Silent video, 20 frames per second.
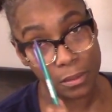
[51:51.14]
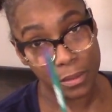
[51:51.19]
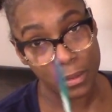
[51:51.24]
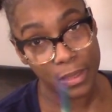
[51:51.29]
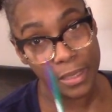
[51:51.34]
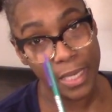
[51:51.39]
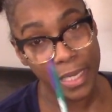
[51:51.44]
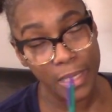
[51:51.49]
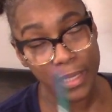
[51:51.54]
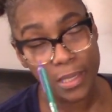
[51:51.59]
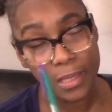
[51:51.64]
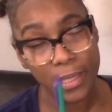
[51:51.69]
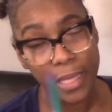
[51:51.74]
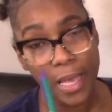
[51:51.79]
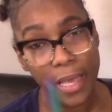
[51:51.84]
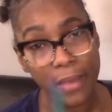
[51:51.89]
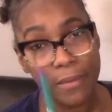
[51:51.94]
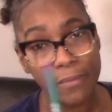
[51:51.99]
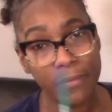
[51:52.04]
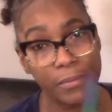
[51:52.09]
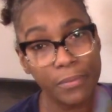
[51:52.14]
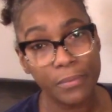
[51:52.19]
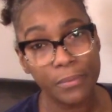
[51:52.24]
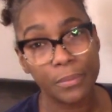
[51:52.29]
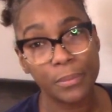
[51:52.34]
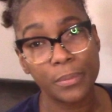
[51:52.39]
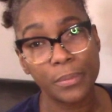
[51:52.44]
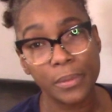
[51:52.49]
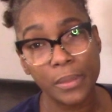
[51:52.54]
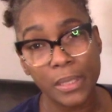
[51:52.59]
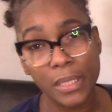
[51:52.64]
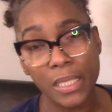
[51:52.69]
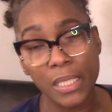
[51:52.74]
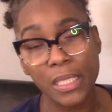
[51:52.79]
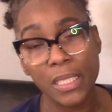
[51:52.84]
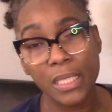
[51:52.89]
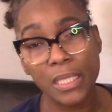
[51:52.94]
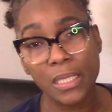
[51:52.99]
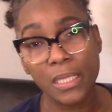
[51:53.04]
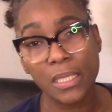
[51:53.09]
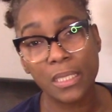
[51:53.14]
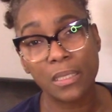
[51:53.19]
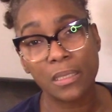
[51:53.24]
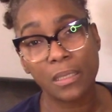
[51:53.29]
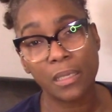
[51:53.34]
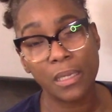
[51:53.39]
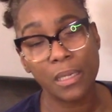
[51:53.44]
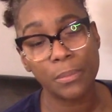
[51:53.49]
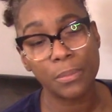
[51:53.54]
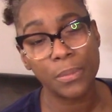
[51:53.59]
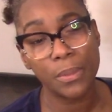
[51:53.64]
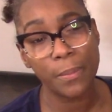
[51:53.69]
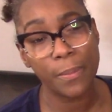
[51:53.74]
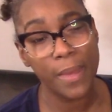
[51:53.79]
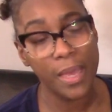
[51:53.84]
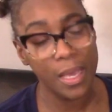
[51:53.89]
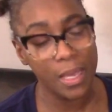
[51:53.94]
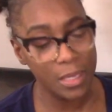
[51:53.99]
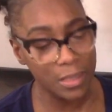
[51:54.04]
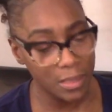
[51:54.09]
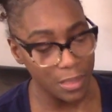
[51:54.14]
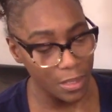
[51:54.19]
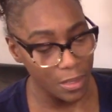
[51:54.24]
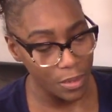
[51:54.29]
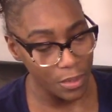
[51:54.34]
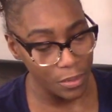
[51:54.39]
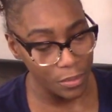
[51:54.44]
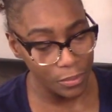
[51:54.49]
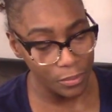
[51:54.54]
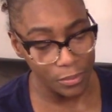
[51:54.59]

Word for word: Stay safe. Please keep the mask on.